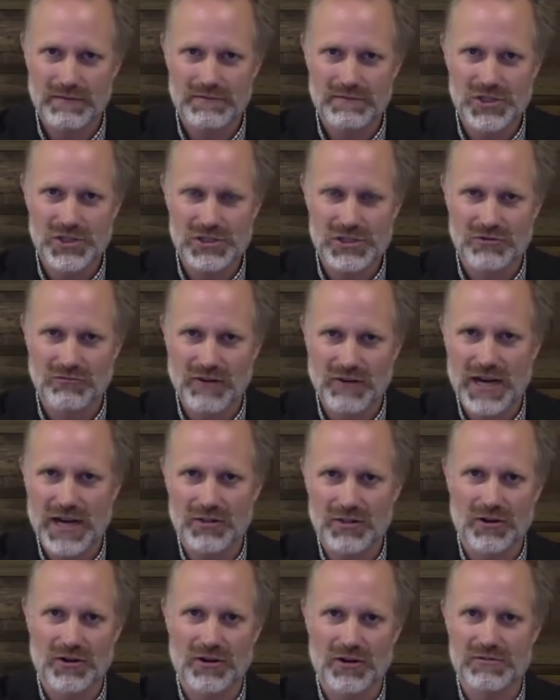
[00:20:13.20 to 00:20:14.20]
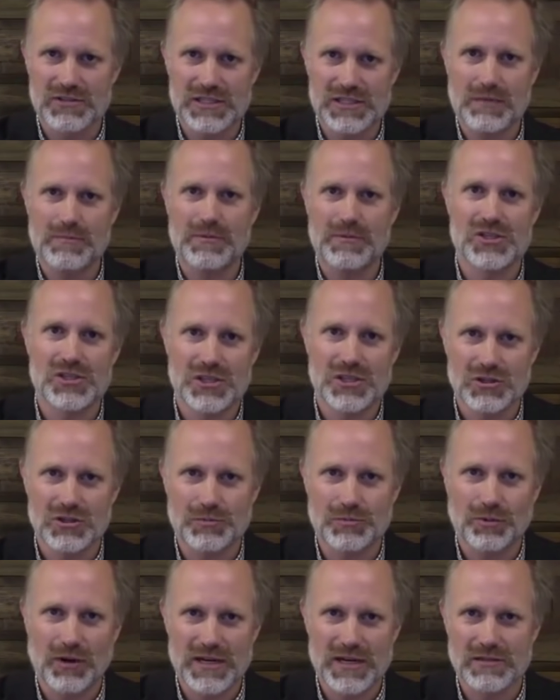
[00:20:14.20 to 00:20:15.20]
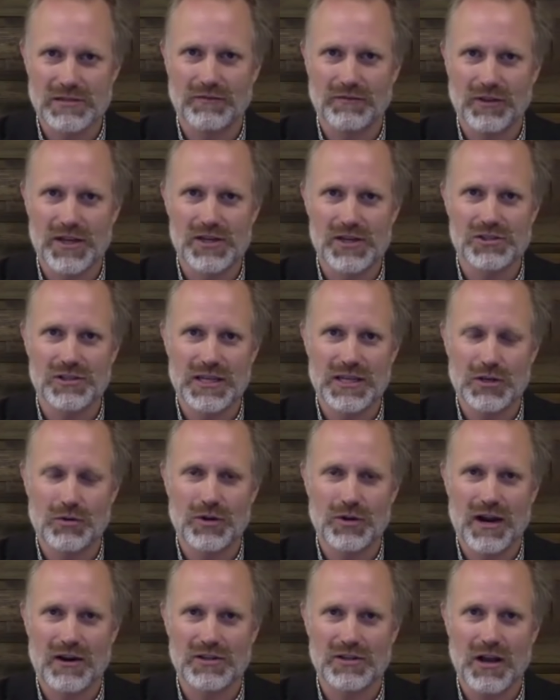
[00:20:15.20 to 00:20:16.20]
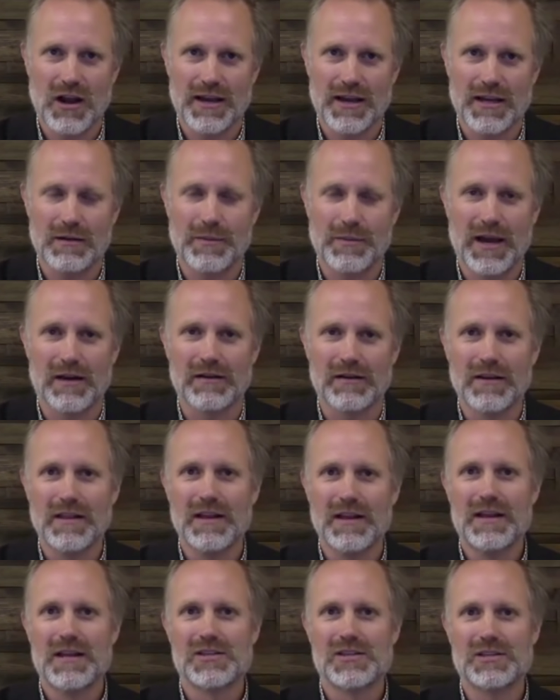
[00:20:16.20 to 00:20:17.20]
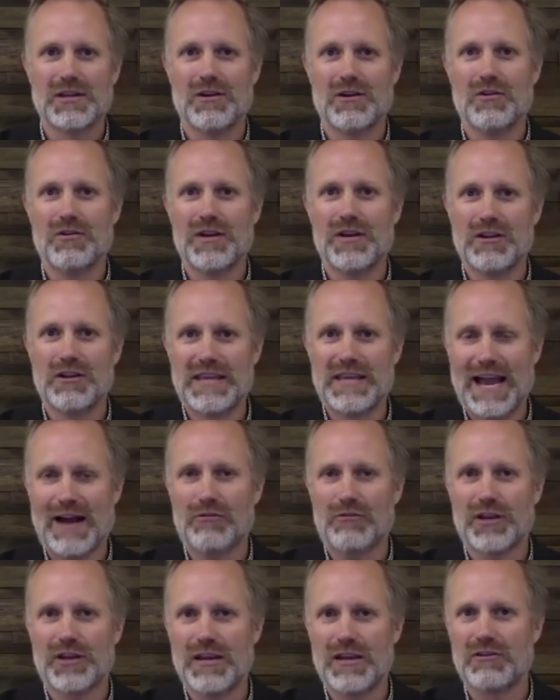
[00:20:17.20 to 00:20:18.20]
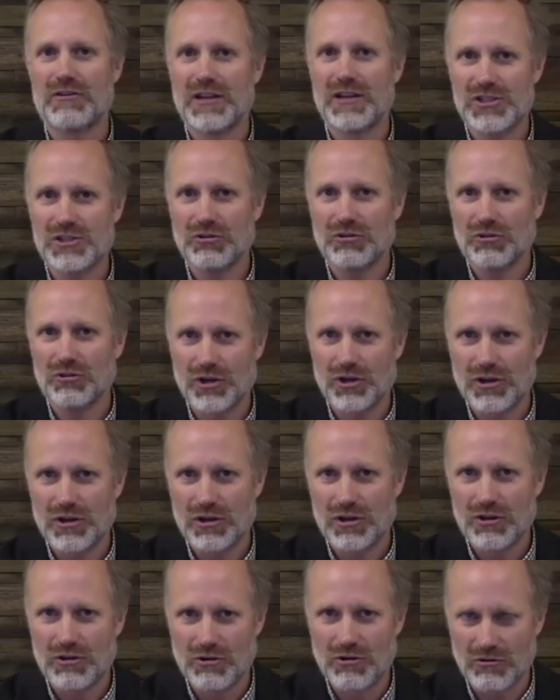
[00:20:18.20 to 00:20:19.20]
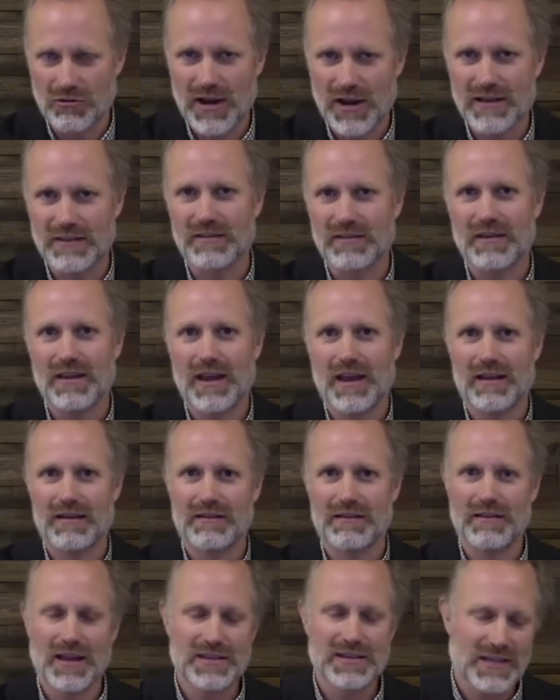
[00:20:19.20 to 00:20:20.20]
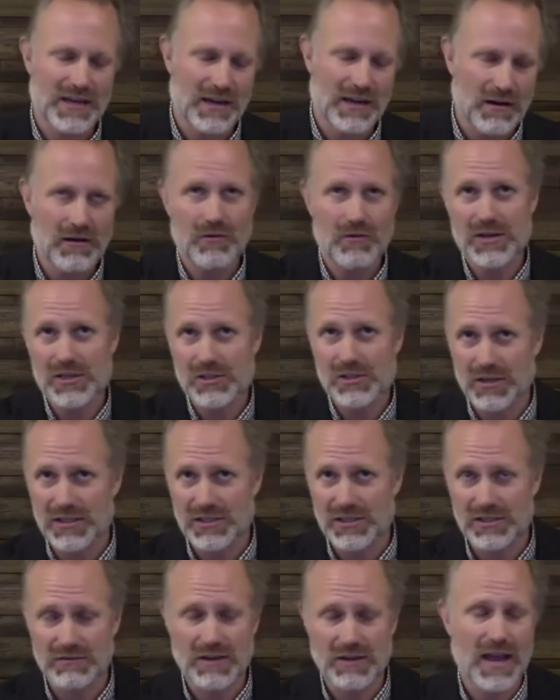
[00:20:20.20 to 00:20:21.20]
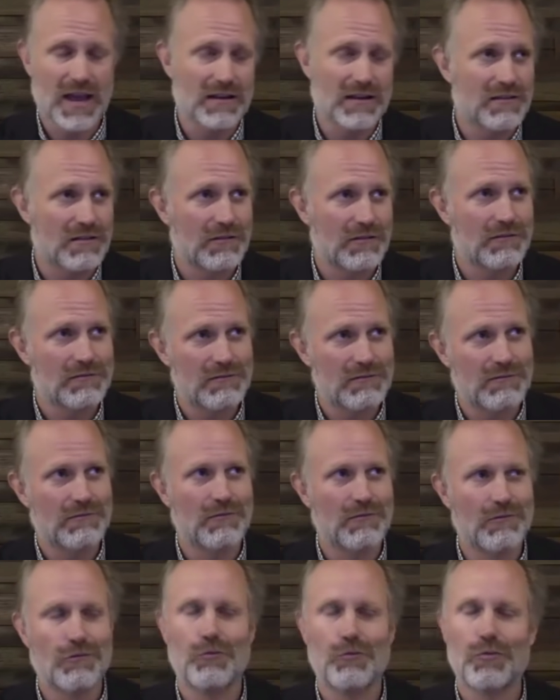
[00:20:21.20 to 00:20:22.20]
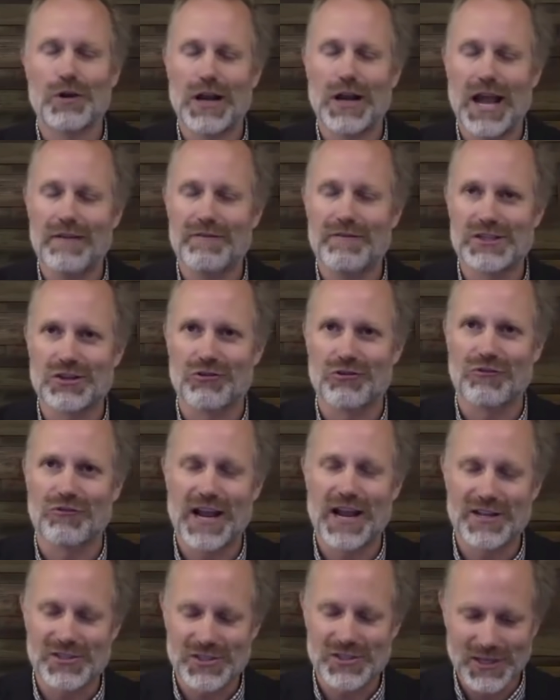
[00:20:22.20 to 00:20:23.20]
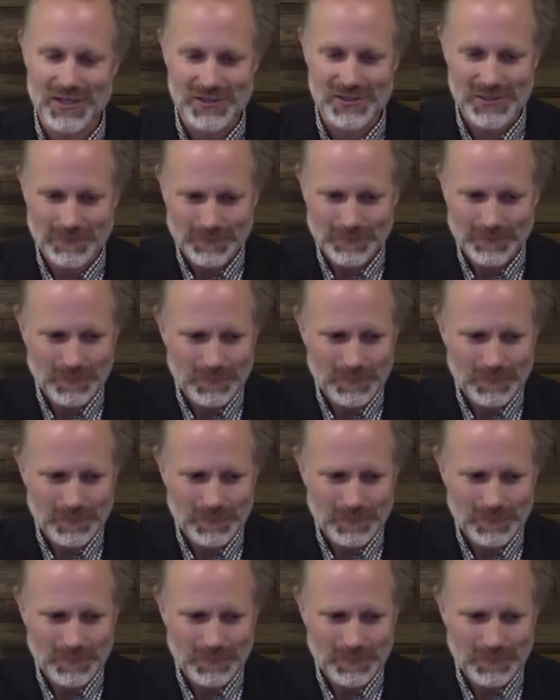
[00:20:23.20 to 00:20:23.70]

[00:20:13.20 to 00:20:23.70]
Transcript: just the regular stimulus induced price inflation that you and I are talking about. So, you know, the outlook here doesn't look great. And as I always sort of end when I have these little rants, is